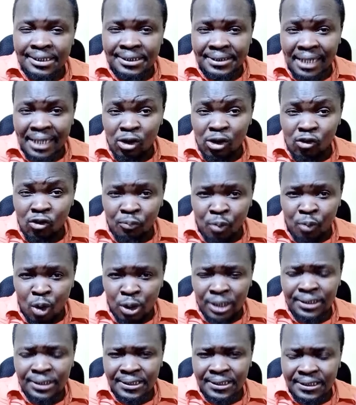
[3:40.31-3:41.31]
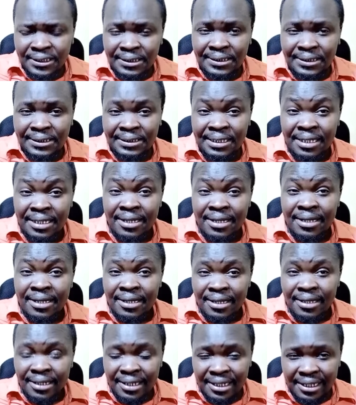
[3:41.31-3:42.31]
style of politics
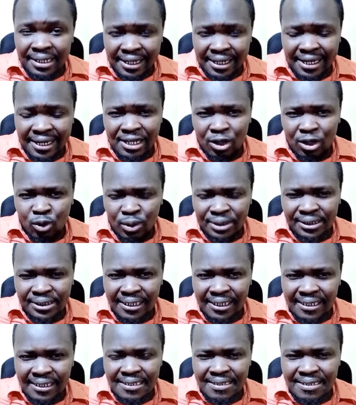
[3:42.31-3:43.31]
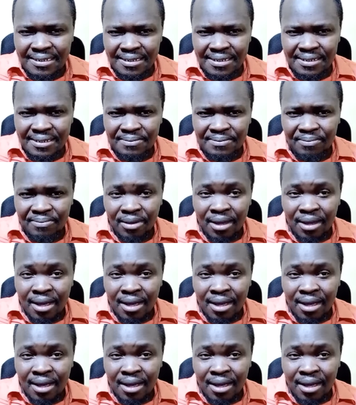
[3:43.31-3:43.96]
in Kenya Kwanza Alliance.